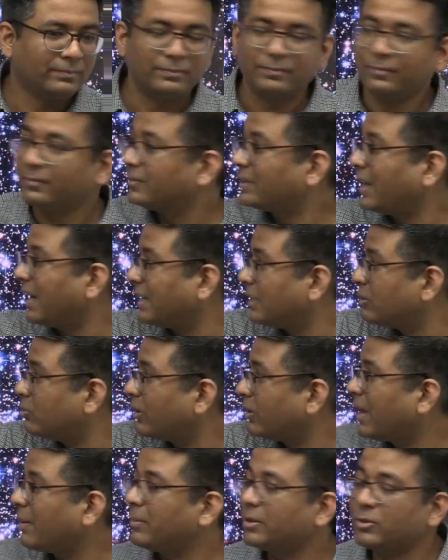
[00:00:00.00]
That is what
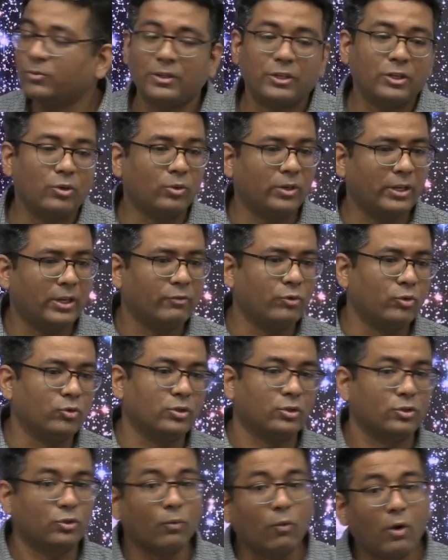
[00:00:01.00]
happens with nuclear fusion.
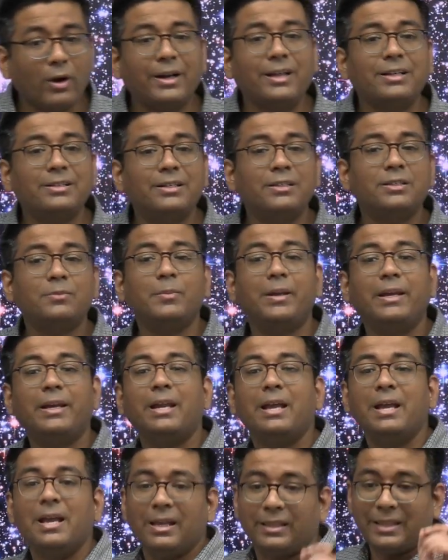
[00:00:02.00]
So what does this mean?
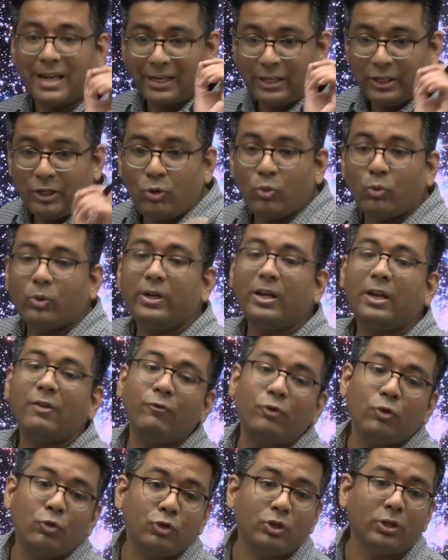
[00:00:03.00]
That nuclear
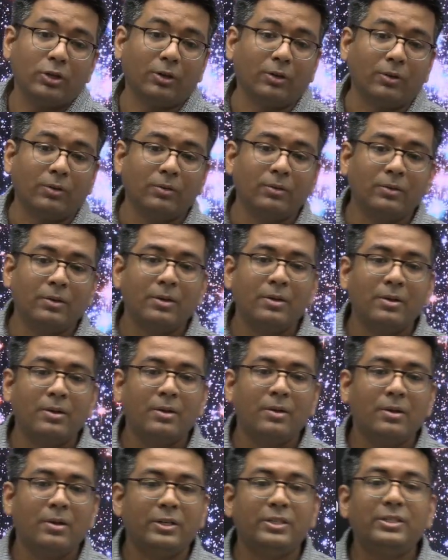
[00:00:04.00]
fusion
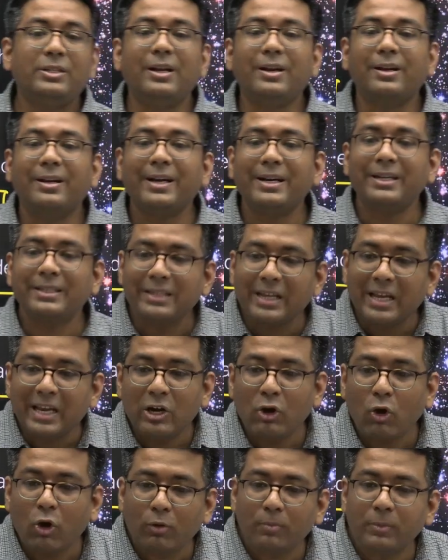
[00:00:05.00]
generates
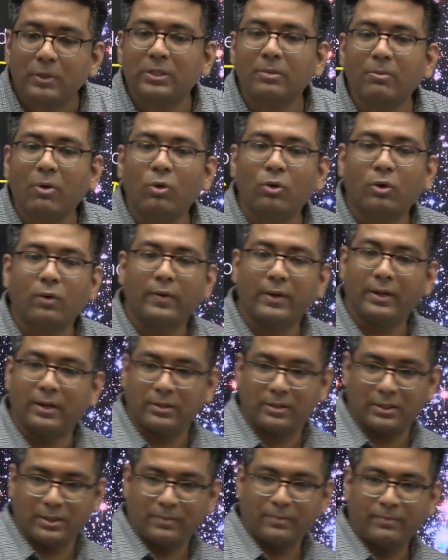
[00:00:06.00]
enormous amount of energy,
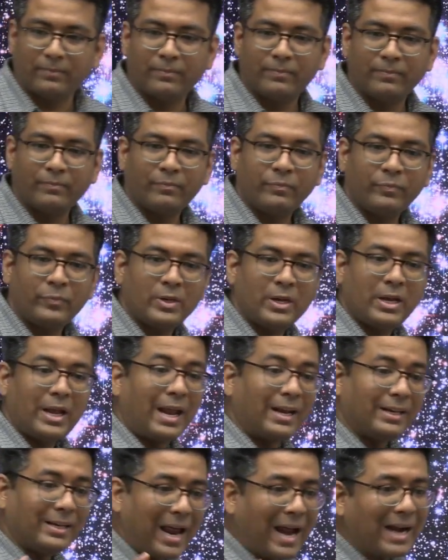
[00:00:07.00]
and
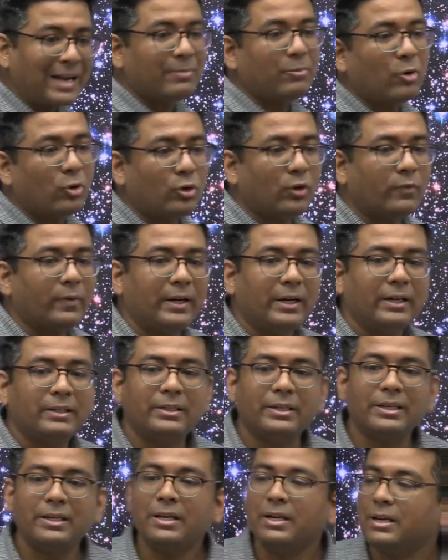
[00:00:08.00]
that amount of energy
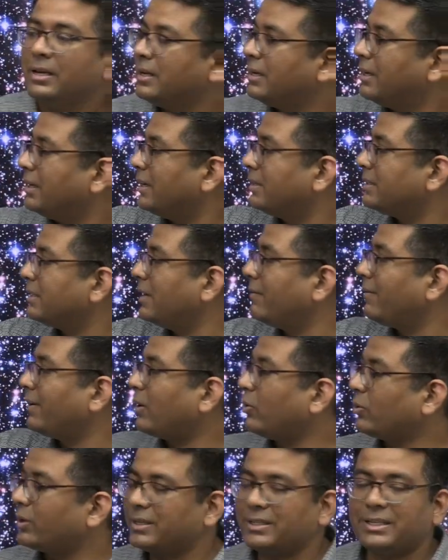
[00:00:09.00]
is given out
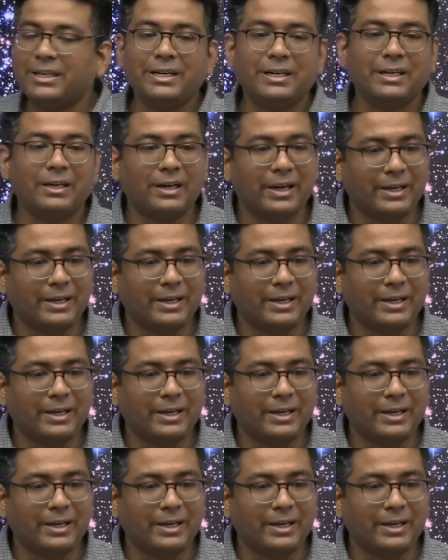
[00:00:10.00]
as heat and light.